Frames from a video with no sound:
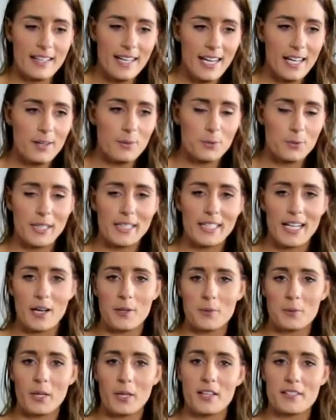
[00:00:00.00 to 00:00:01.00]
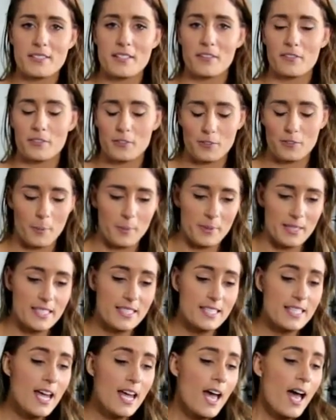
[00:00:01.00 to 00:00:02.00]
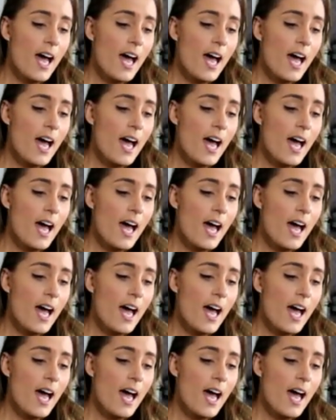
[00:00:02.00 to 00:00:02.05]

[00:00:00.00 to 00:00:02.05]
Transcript: hey, why not? We all suffer from this.